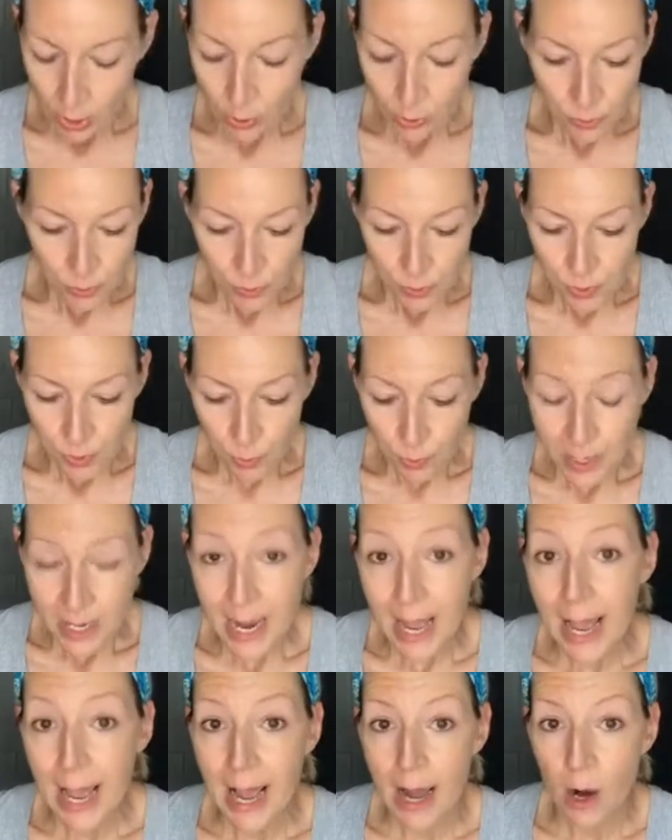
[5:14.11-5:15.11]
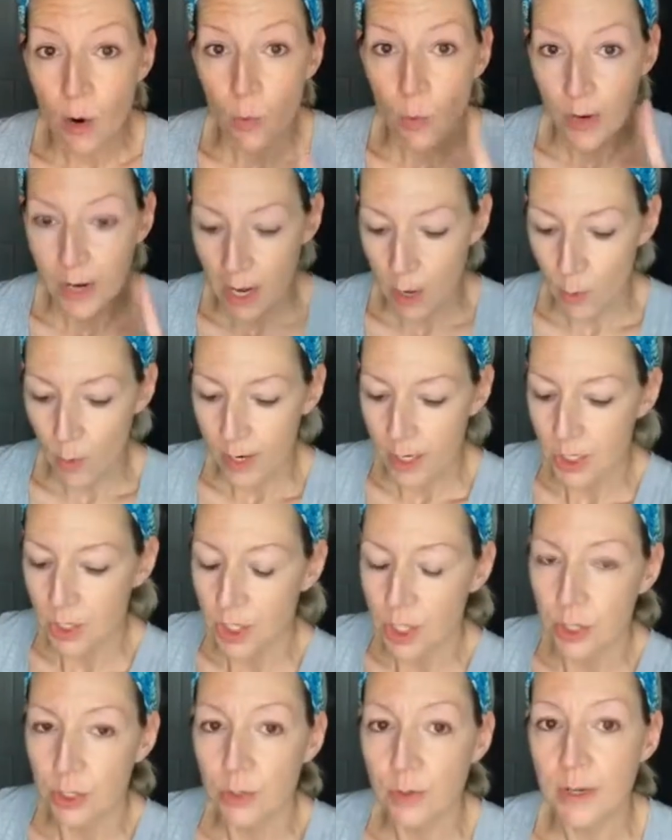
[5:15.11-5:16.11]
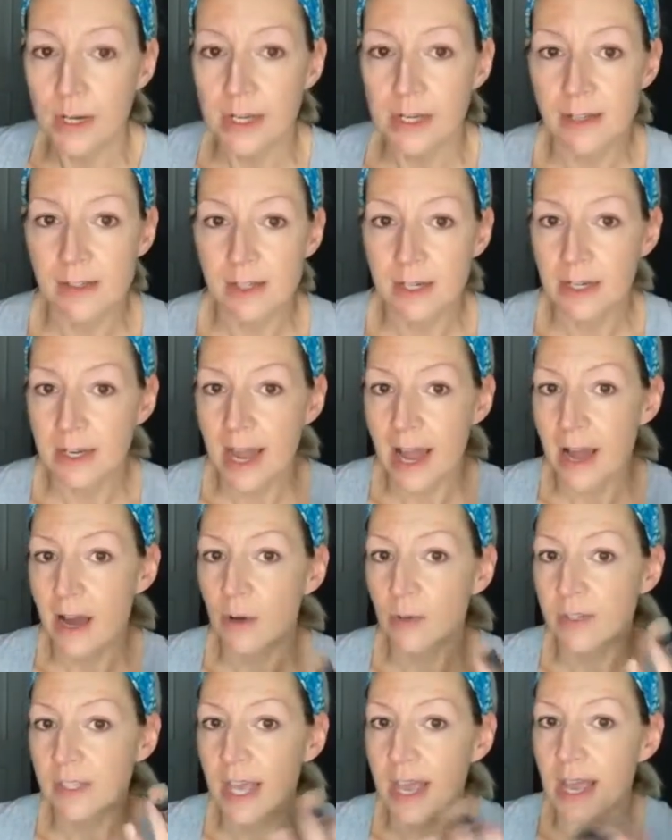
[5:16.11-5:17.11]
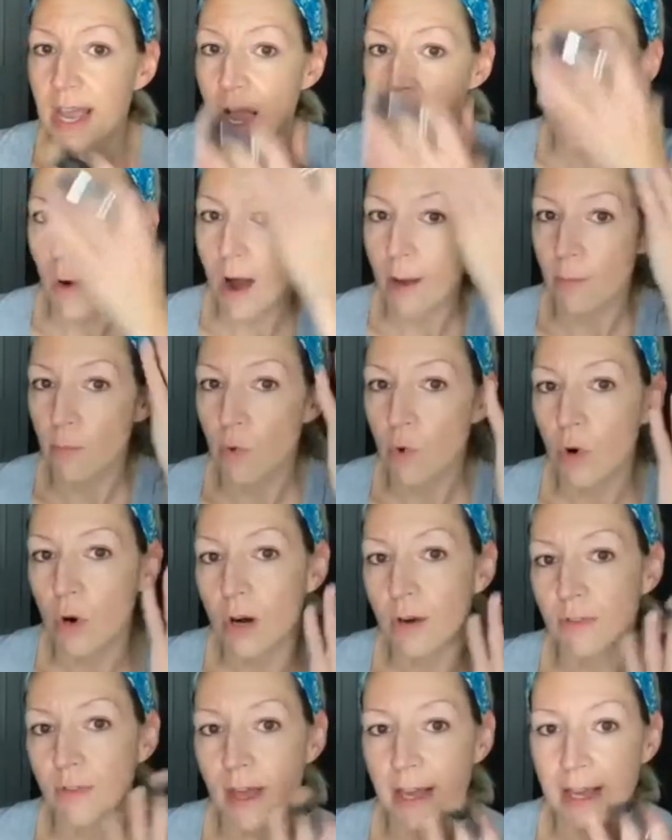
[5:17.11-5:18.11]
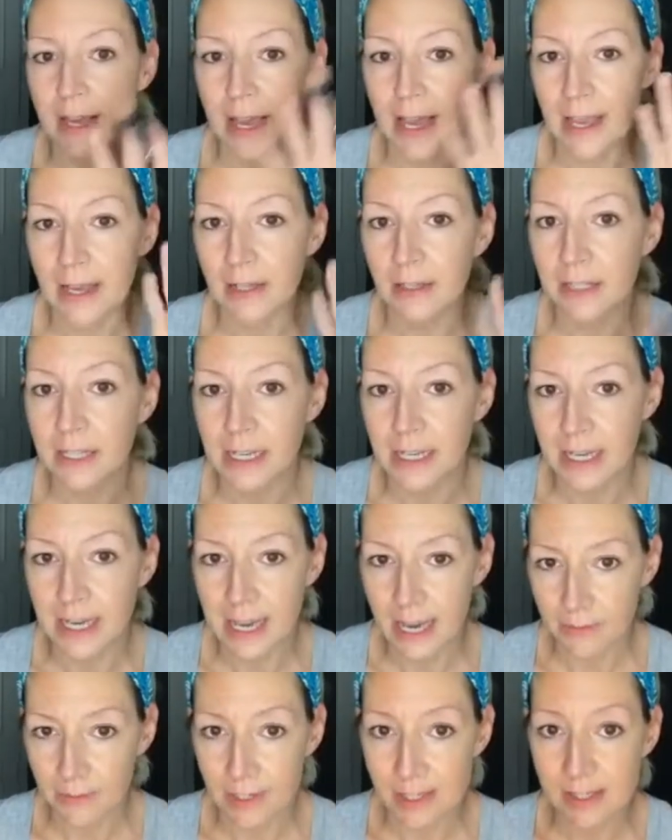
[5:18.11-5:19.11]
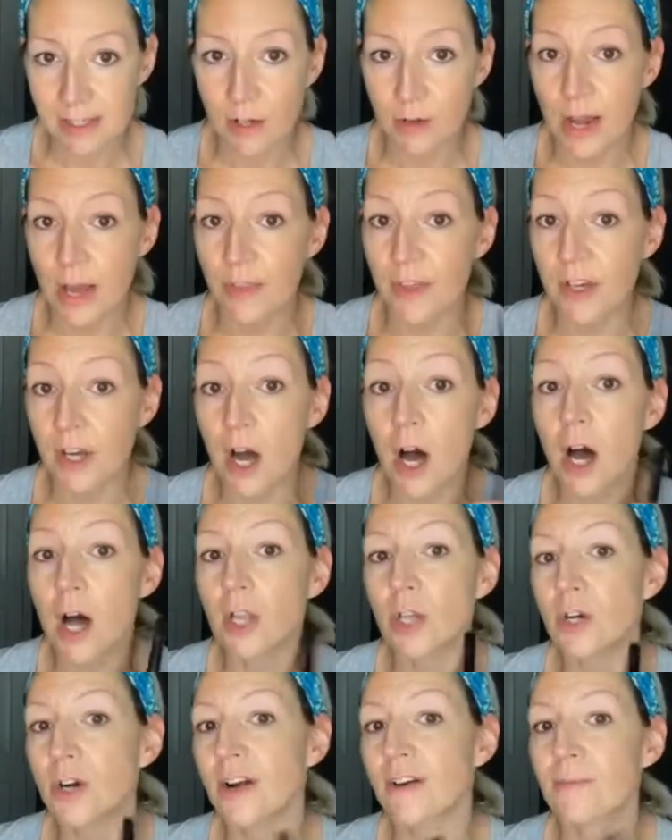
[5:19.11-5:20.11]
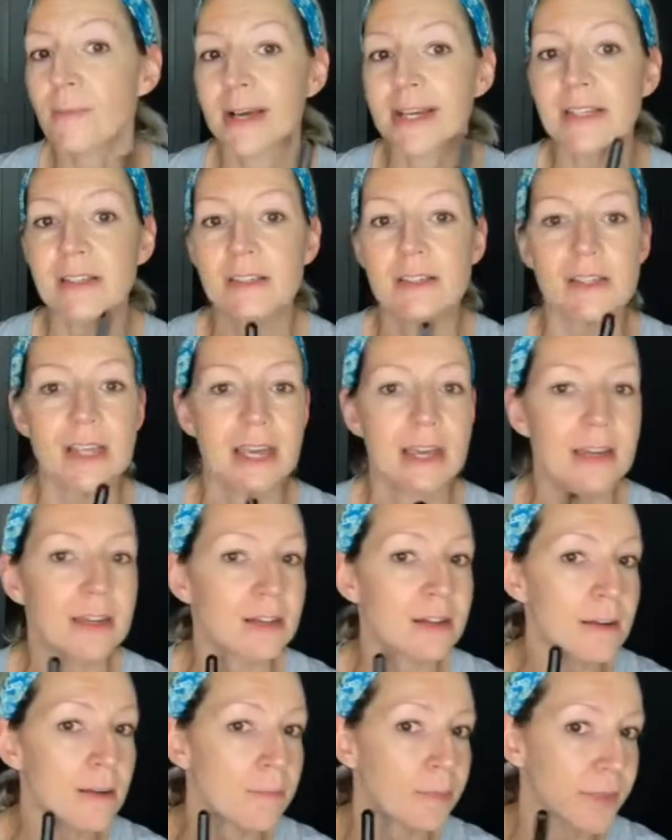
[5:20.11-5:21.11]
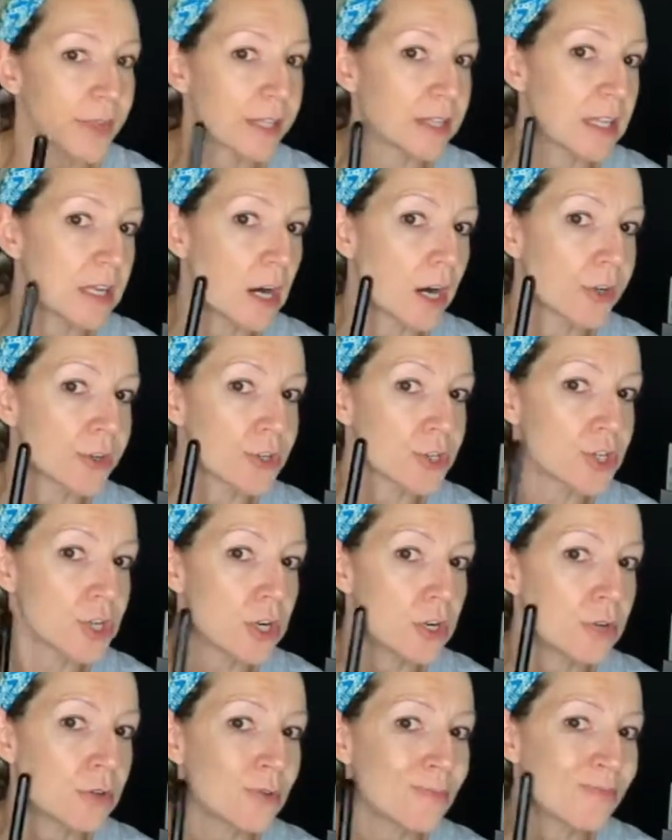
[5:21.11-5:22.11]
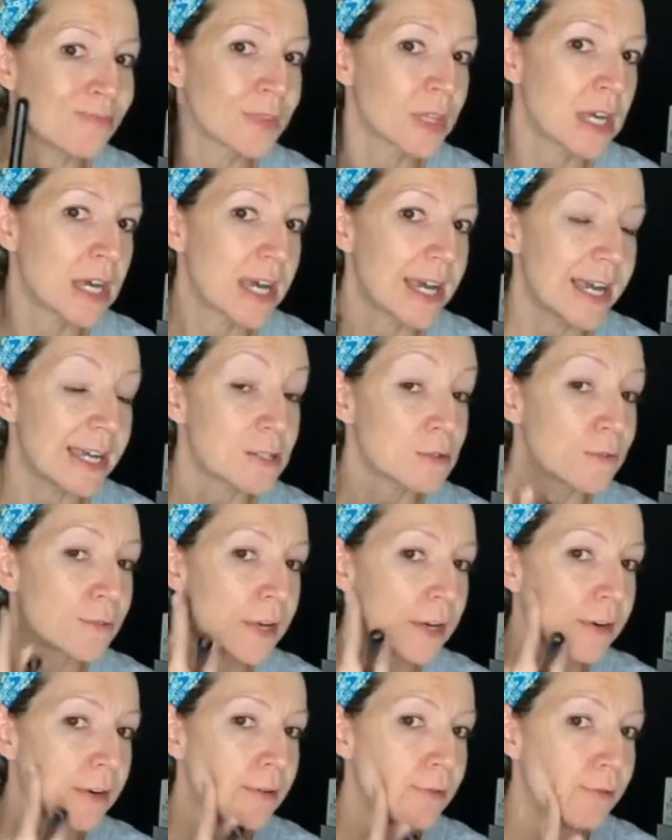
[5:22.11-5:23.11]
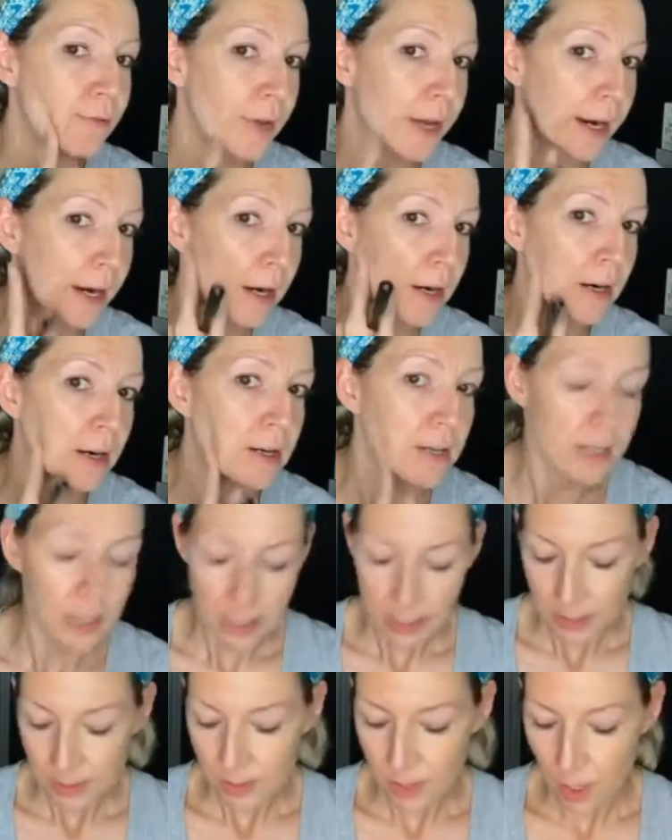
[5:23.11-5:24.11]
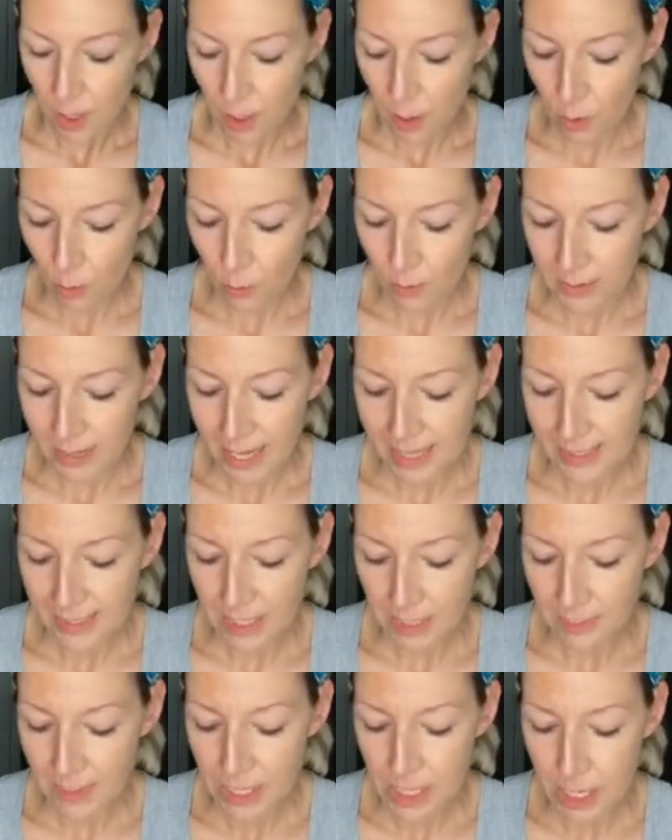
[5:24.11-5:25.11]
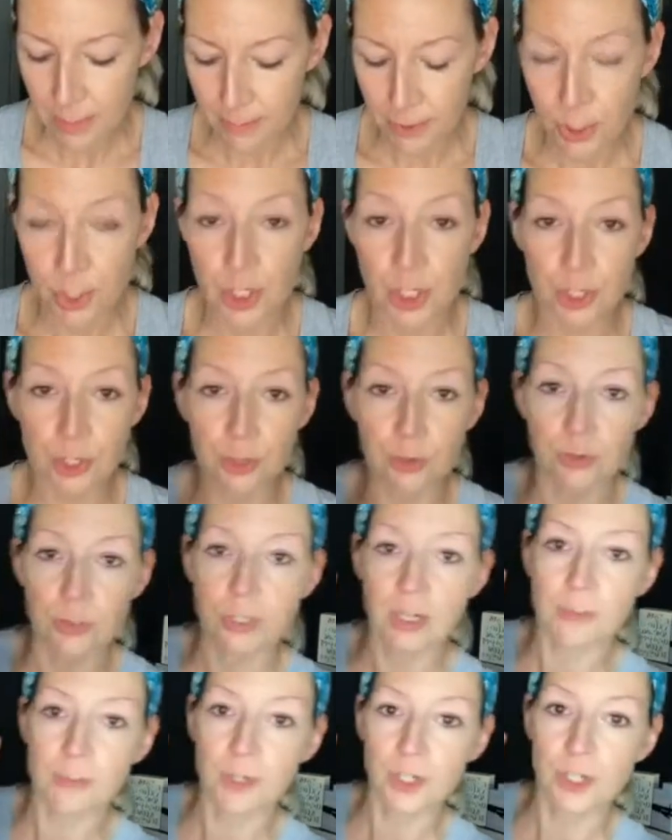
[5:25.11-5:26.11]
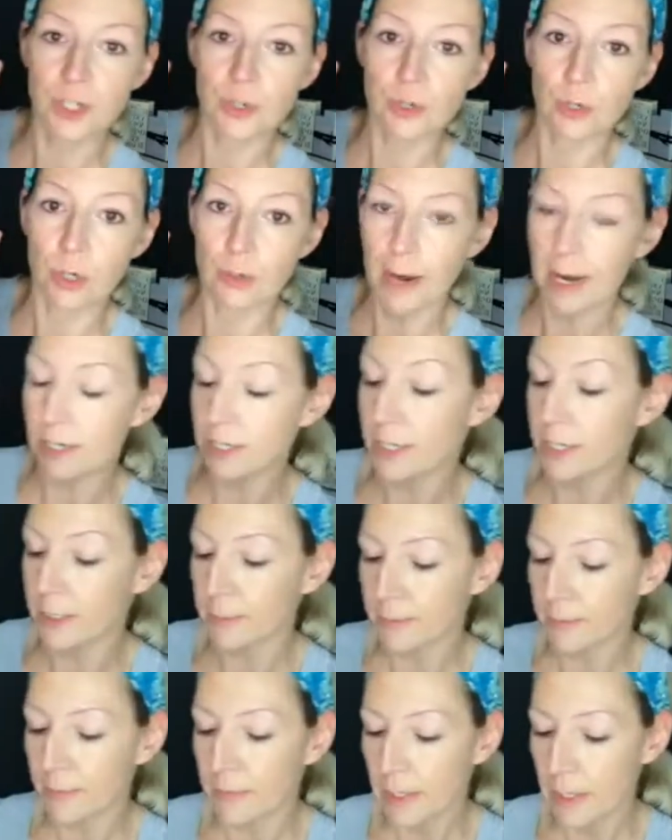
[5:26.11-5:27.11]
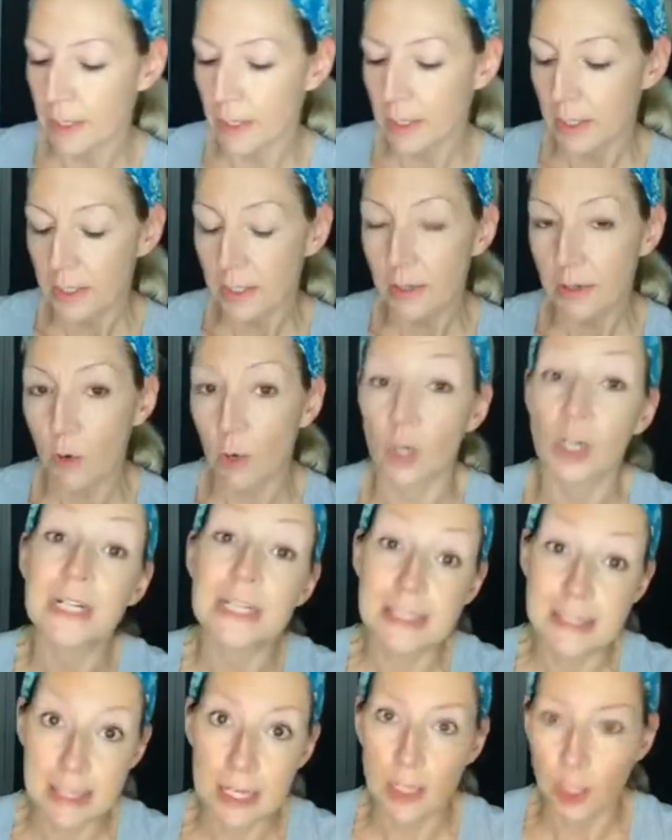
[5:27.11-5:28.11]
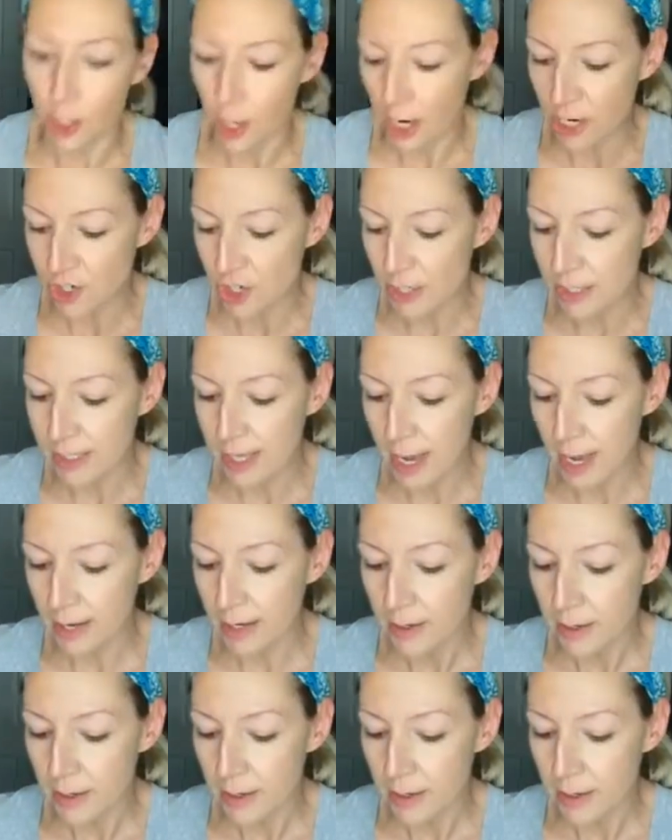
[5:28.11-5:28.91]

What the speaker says: So now what I want to do is, now say I want more of like a clean canvas. So now the color of my skin, like the undertone, is very fair. So that's going to be number two corrector, or concealer, I should say.